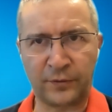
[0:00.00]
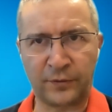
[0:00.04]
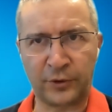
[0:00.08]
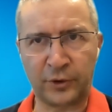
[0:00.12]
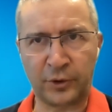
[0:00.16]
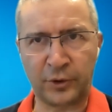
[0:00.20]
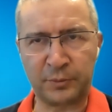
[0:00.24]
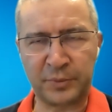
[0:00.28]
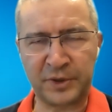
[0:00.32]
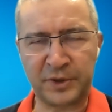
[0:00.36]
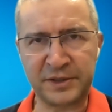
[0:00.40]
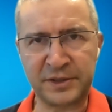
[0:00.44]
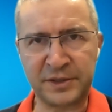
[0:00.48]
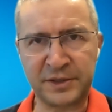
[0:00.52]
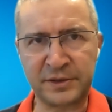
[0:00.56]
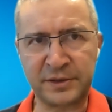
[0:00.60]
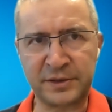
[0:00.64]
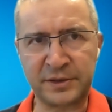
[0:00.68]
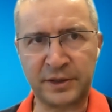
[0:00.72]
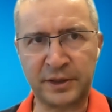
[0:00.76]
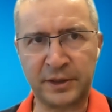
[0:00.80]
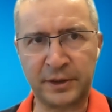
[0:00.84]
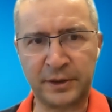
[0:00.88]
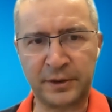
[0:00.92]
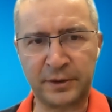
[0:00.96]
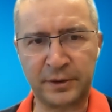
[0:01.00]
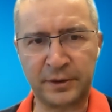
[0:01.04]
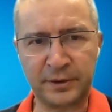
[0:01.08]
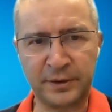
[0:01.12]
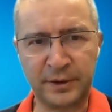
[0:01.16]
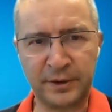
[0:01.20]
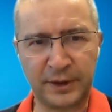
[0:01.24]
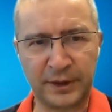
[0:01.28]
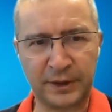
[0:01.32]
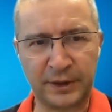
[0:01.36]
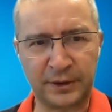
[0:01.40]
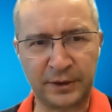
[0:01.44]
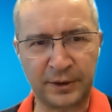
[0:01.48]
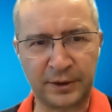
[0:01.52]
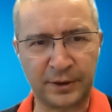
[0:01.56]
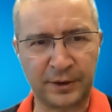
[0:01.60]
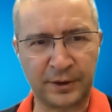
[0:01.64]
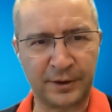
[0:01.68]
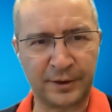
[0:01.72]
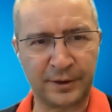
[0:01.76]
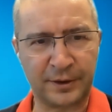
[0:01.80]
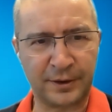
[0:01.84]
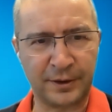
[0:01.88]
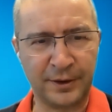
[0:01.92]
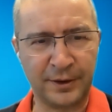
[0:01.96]
your presence here
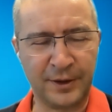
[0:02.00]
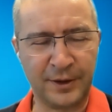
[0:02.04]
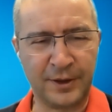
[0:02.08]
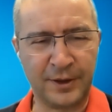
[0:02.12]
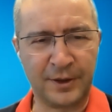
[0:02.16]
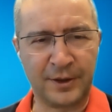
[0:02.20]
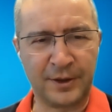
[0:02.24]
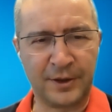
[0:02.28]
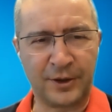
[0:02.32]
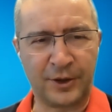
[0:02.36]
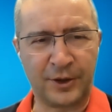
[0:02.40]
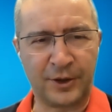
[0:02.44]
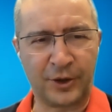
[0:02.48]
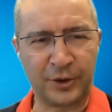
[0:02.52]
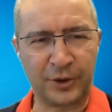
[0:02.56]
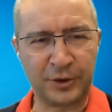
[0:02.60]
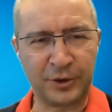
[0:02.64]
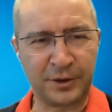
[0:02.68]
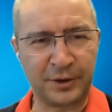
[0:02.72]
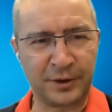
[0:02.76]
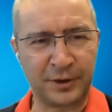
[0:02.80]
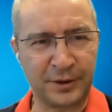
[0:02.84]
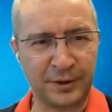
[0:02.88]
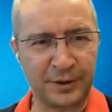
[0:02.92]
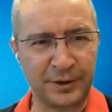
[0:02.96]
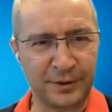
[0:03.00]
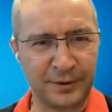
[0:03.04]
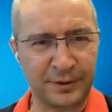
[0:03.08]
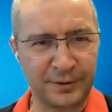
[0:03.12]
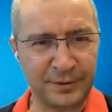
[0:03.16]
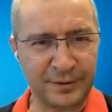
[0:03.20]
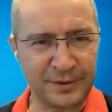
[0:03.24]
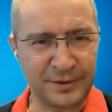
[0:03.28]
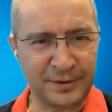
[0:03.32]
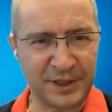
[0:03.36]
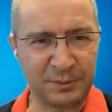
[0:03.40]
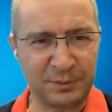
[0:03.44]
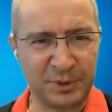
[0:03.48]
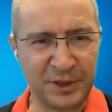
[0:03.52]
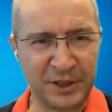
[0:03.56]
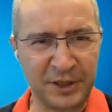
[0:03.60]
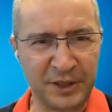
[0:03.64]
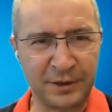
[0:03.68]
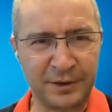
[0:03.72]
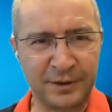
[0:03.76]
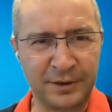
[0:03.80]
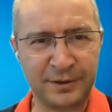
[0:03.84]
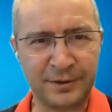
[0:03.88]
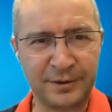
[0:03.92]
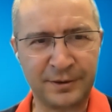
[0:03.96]
on
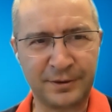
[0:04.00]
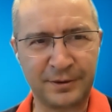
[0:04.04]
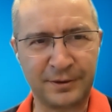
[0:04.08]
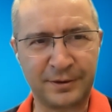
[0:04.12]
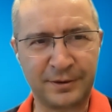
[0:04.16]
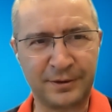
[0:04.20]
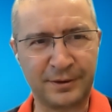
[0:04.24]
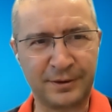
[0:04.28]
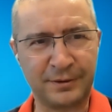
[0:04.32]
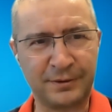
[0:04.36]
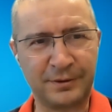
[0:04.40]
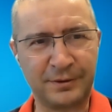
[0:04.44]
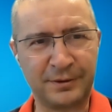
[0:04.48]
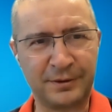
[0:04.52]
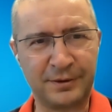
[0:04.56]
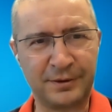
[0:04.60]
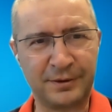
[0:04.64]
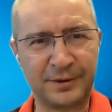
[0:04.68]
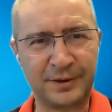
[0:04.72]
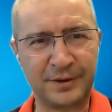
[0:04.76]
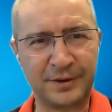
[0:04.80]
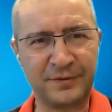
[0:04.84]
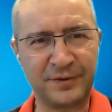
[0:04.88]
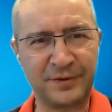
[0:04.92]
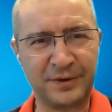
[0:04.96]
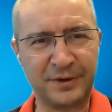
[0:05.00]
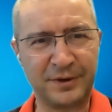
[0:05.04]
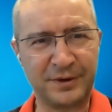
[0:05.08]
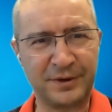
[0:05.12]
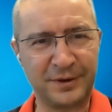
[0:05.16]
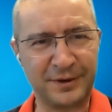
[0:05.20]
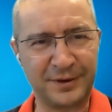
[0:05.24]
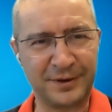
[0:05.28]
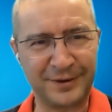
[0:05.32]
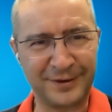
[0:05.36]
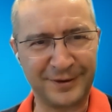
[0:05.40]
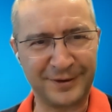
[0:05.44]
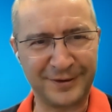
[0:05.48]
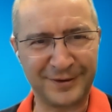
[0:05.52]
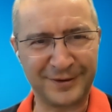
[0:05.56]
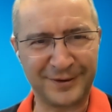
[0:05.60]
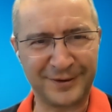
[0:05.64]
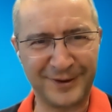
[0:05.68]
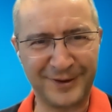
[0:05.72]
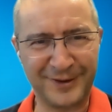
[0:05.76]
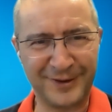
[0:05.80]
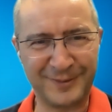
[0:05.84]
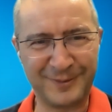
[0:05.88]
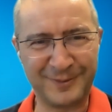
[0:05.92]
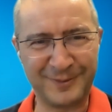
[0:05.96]
SeedBlink TV
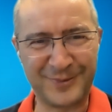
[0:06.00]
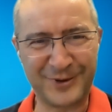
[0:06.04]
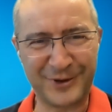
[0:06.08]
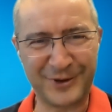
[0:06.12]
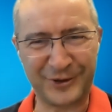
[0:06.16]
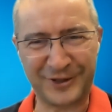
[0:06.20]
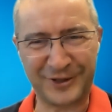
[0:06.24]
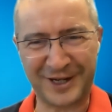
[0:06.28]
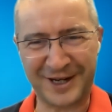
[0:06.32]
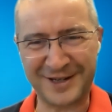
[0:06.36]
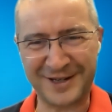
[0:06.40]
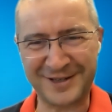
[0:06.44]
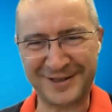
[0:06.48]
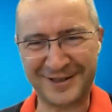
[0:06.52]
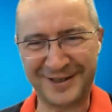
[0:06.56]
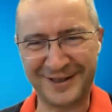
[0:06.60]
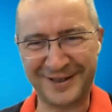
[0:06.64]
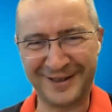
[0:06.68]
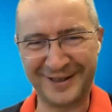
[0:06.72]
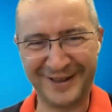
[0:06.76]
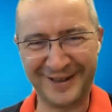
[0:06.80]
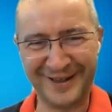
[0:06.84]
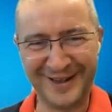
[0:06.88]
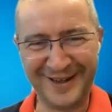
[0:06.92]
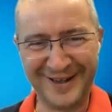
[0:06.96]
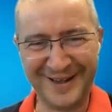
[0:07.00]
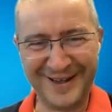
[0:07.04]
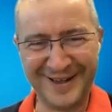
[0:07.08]
broadcasting.